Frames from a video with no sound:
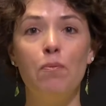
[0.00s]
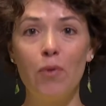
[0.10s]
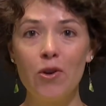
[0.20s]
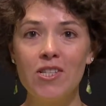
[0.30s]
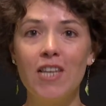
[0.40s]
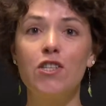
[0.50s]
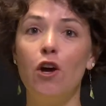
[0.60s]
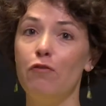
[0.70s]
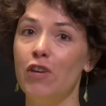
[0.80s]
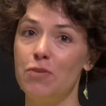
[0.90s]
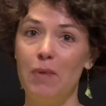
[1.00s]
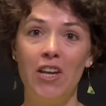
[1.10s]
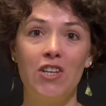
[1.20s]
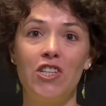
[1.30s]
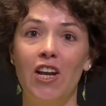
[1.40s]
process of
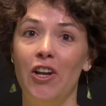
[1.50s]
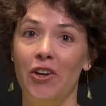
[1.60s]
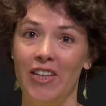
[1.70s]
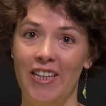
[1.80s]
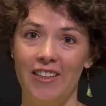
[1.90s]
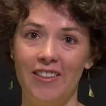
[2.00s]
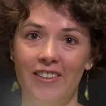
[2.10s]
experiential learning.